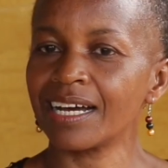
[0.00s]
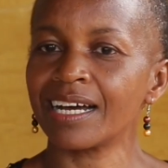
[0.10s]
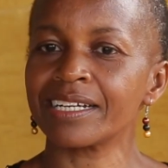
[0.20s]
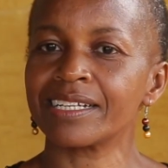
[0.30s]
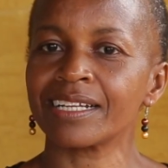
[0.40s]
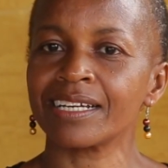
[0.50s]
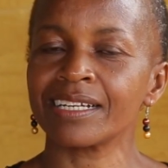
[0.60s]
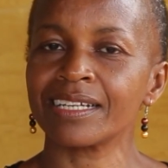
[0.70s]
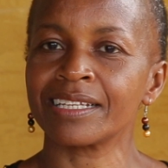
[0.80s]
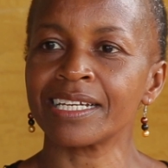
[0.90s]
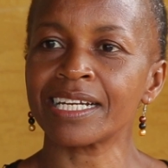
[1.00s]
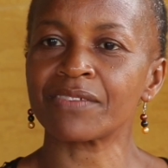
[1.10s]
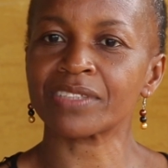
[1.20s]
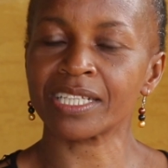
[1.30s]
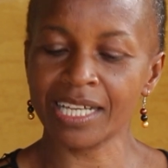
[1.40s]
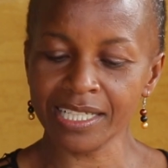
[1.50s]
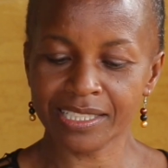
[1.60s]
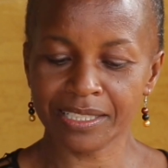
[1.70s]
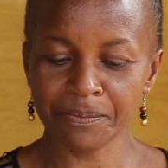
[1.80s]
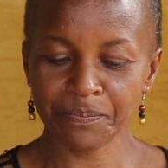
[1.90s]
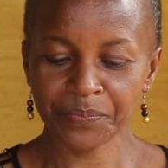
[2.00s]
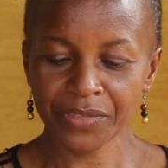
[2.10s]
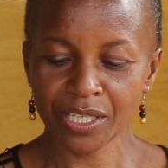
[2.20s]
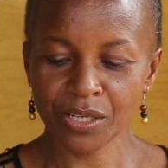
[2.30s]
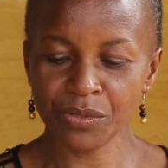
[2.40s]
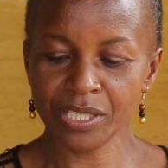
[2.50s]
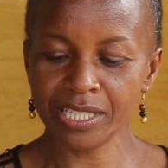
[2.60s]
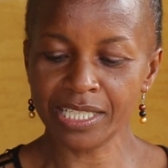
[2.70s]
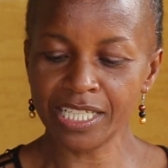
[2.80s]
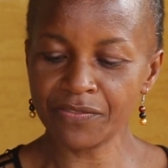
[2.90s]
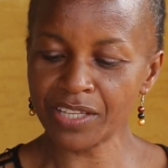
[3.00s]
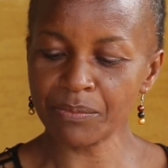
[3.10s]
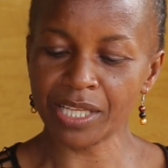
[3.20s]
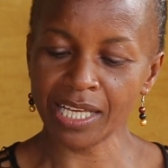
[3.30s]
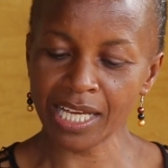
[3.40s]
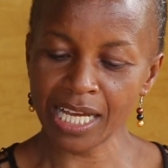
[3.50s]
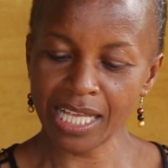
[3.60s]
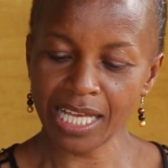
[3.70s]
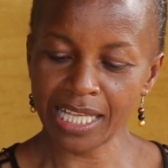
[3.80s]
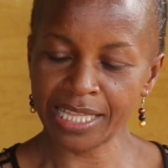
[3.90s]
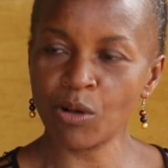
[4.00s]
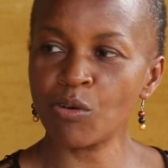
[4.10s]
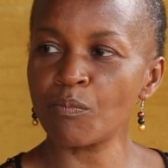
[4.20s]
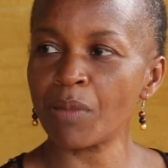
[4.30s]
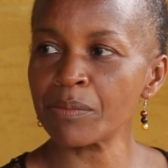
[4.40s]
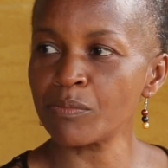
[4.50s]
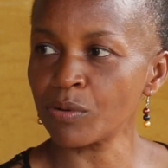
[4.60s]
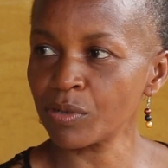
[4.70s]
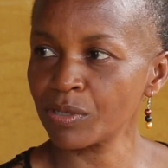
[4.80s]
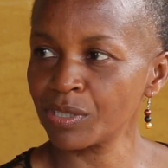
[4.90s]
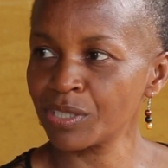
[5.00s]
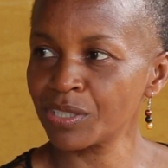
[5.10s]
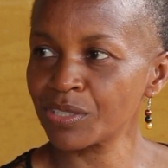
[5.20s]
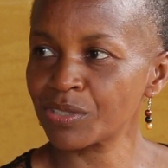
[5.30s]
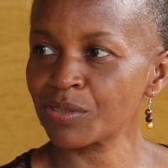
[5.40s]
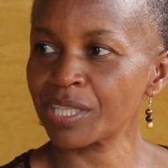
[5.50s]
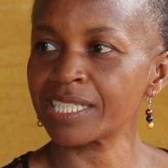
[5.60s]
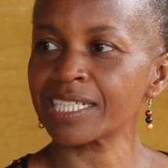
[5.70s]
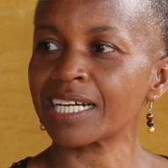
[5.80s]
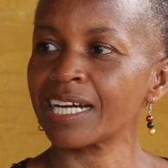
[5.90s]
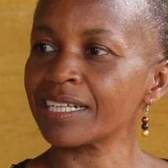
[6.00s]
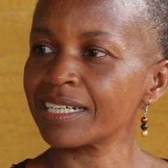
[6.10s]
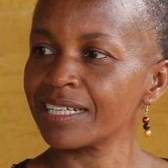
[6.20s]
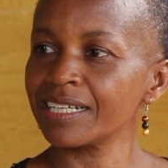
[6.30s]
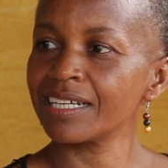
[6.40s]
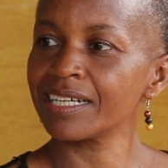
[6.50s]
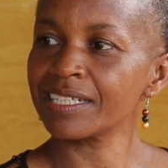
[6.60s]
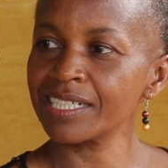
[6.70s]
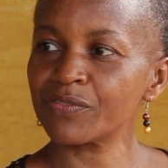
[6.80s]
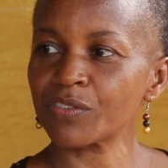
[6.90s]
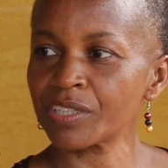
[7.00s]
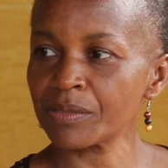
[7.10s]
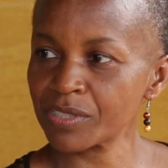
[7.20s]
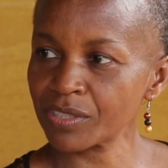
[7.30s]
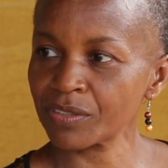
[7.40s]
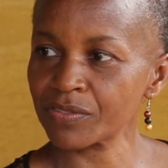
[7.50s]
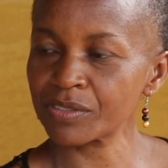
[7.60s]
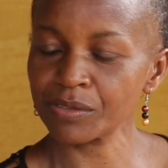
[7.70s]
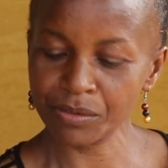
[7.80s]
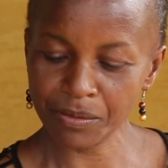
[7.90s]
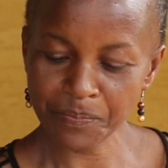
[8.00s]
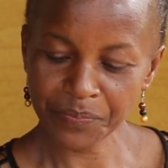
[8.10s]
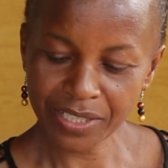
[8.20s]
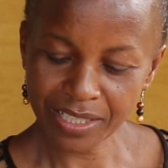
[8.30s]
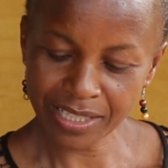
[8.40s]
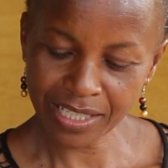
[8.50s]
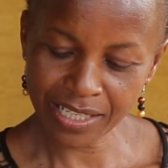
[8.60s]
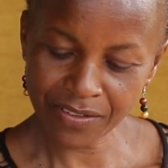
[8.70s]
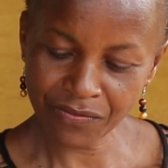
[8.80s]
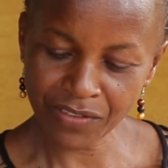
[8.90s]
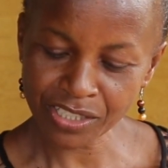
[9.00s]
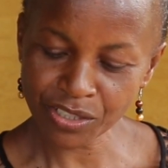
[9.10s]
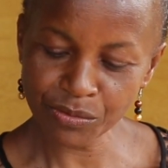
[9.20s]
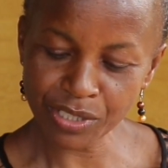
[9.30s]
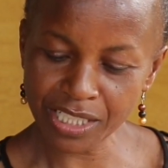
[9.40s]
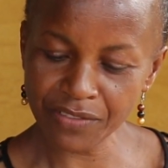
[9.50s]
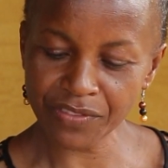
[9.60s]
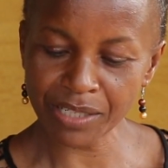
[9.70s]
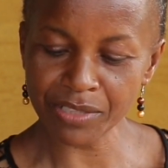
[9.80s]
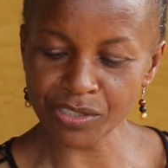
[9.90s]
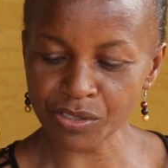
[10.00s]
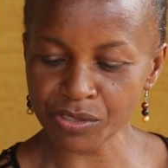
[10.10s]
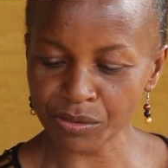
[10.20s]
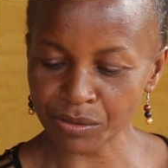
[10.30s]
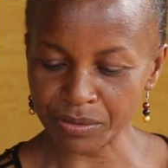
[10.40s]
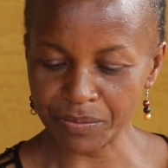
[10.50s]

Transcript: And then after that, we give them the whole Bible so that they can read for themselves. So the version we give them is also